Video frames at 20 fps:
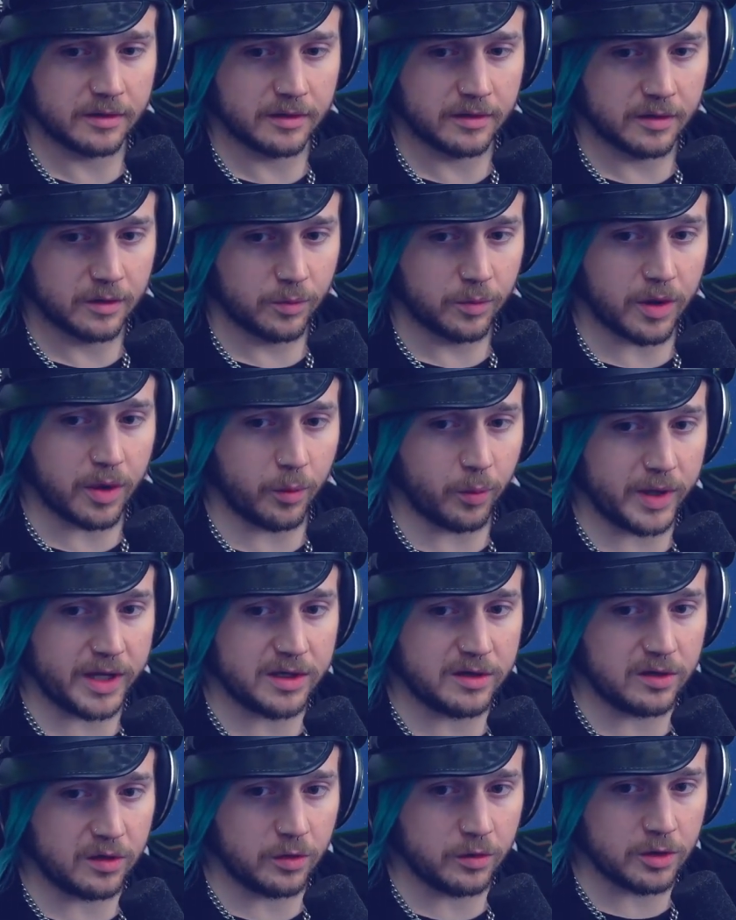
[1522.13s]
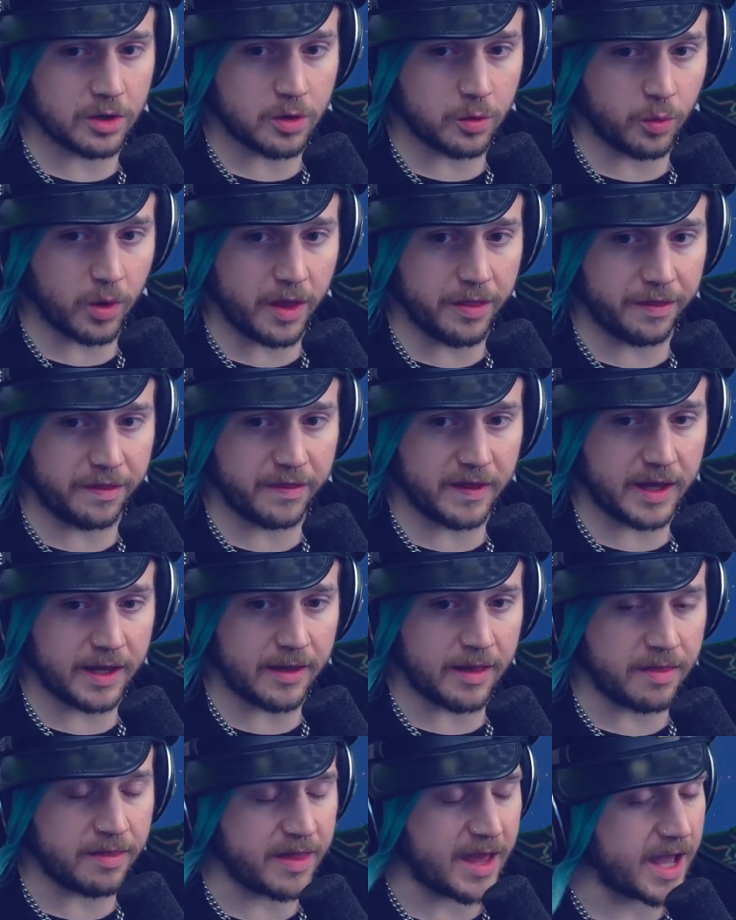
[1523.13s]
Well, we do know one thing,
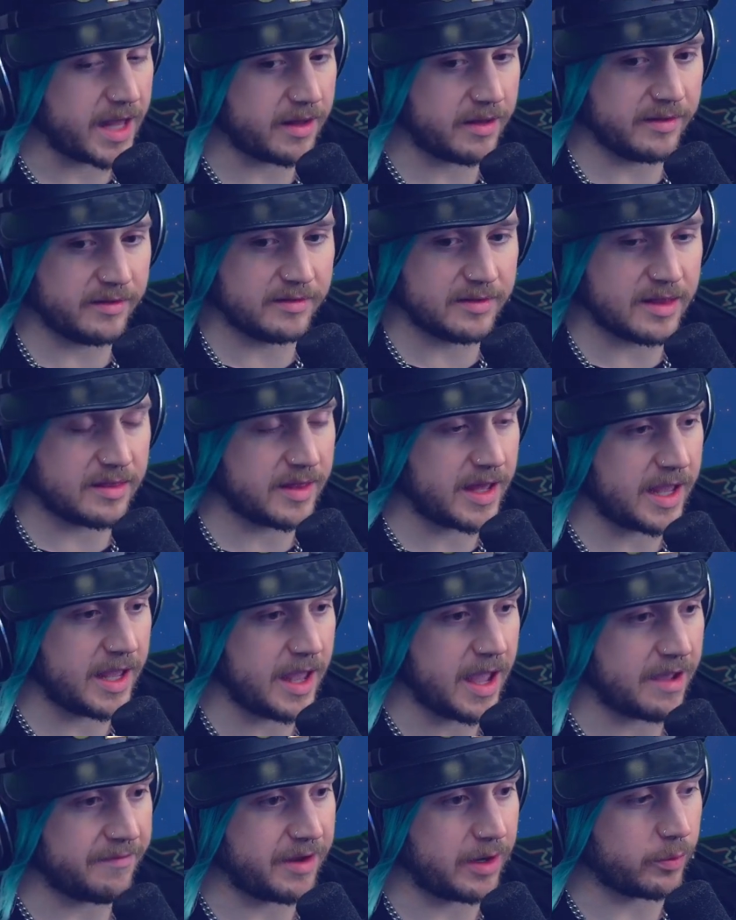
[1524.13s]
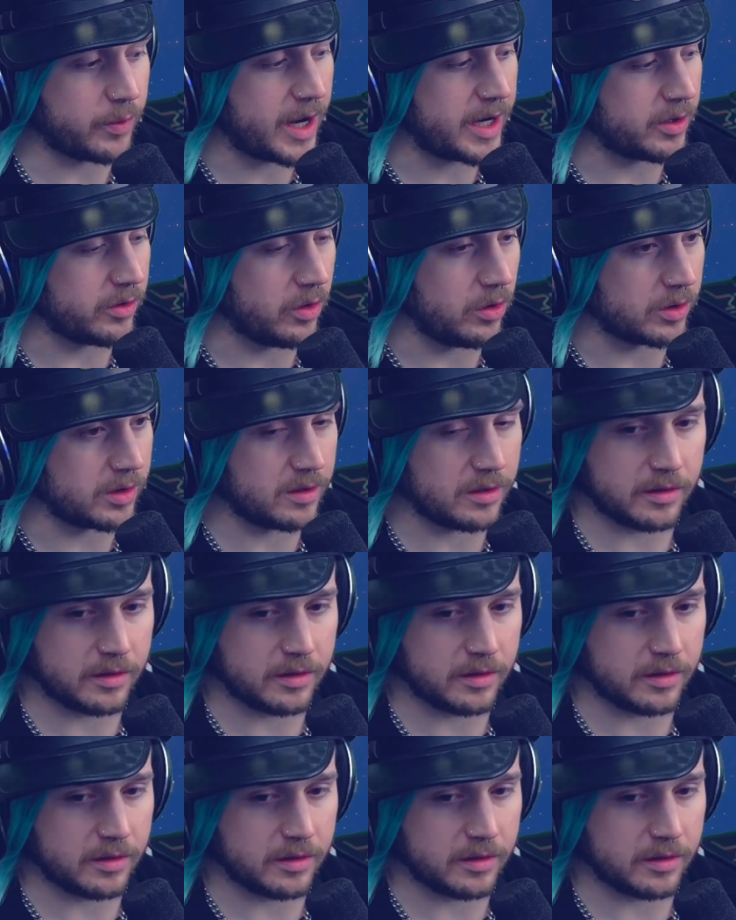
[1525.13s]
and that is that they have a Red Hulk.